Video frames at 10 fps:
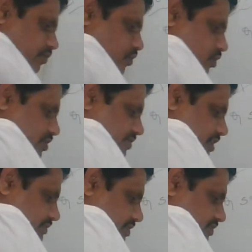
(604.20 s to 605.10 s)

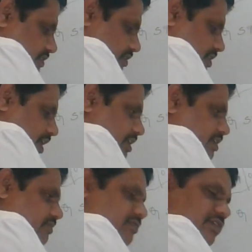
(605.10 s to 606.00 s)
4779
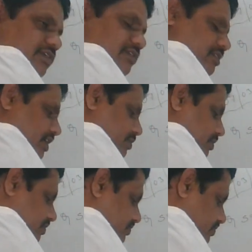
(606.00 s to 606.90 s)
is there. That
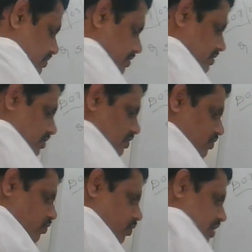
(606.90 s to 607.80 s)
means
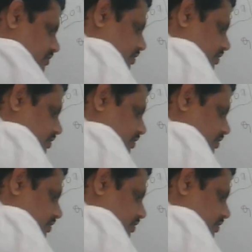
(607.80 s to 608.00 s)
what